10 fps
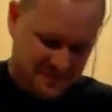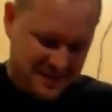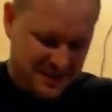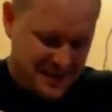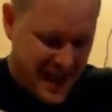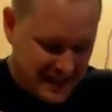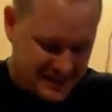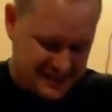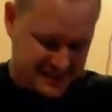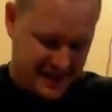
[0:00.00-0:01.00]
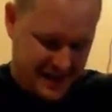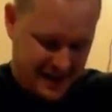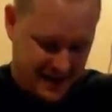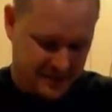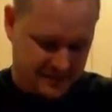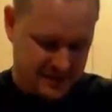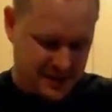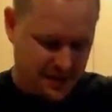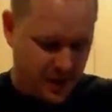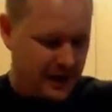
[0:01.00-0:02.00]
Yes, so
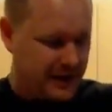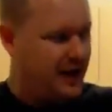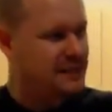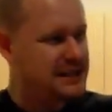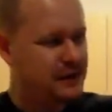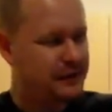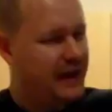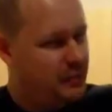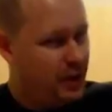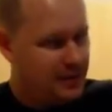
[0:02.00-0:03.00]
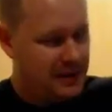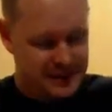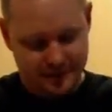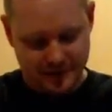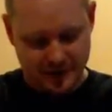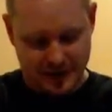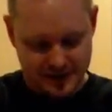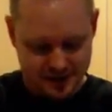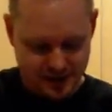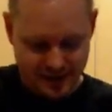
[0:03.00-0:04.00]
what, I cut myself and burnt myself on the last
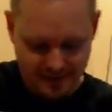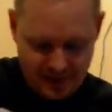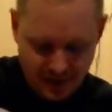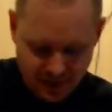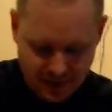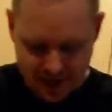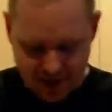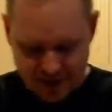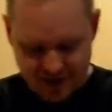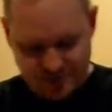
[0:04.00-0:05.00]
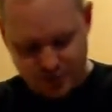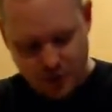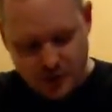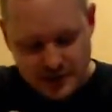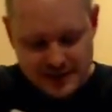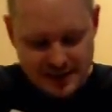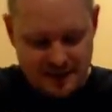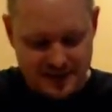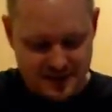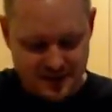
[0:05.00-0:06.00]
stream. I've broken
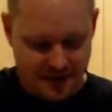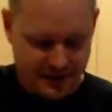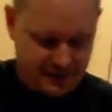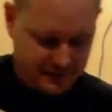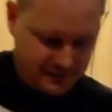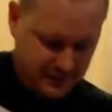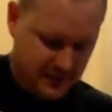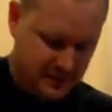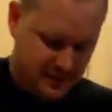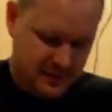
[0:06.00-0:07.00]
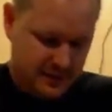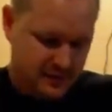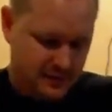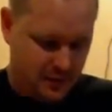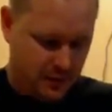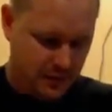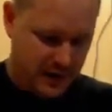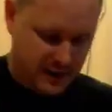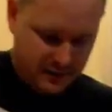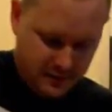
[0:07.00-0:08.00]
something tonight
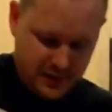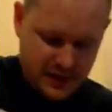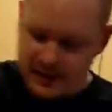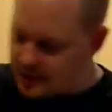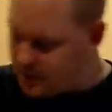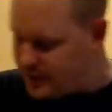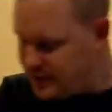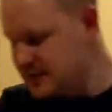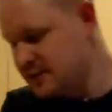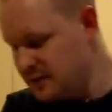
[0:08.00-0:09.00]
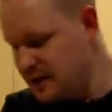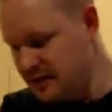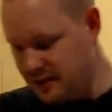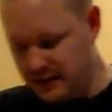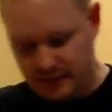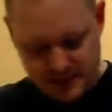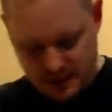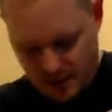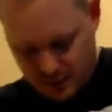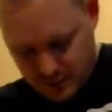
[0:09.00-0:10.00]
already, just a little bit. It's just one of the clips that
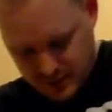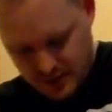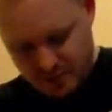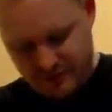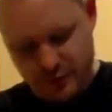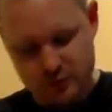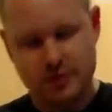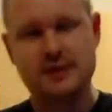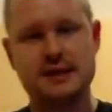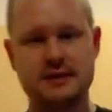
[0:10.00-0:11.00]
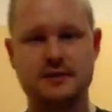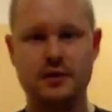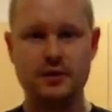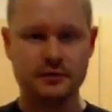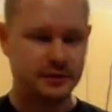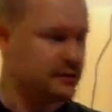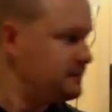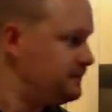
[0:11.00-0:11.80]
holds the food processor on, and